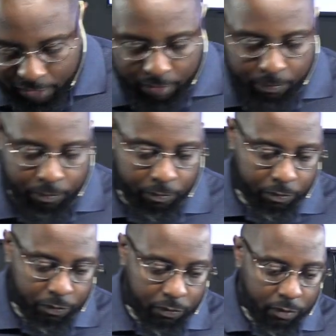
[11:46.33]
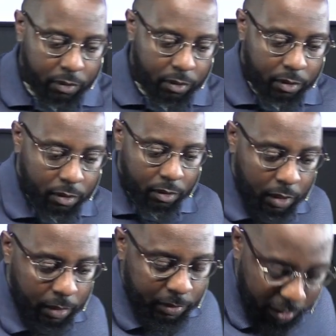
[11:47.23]
there.
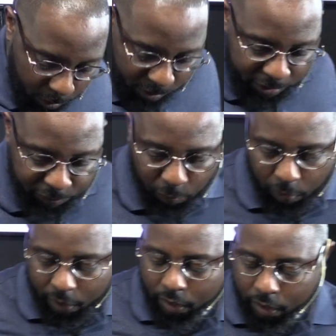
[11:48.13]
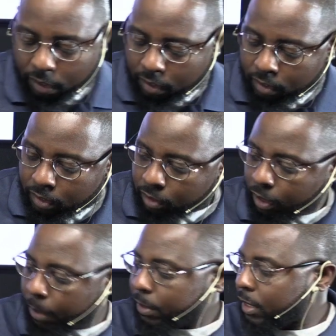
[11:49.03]
You know what I'm saying? Go ahead, reach for it.
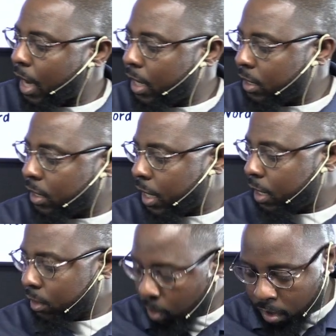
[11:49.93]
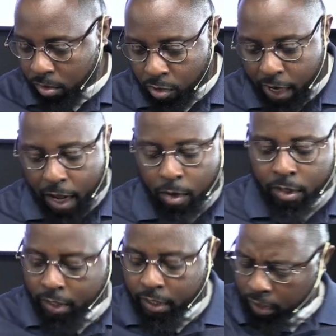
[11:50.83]
Grab the staff. He said, throw it on the ground.
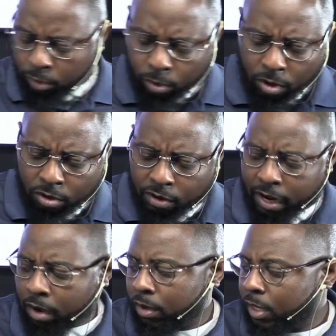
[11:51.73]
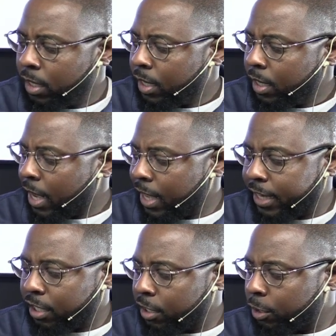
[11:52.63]
He threw it on the ground. And
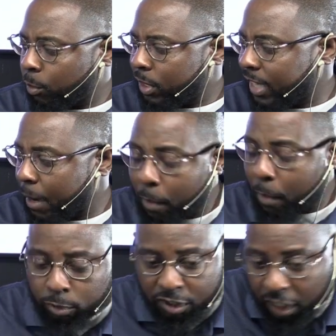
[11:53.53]
then turned into a snake. Moses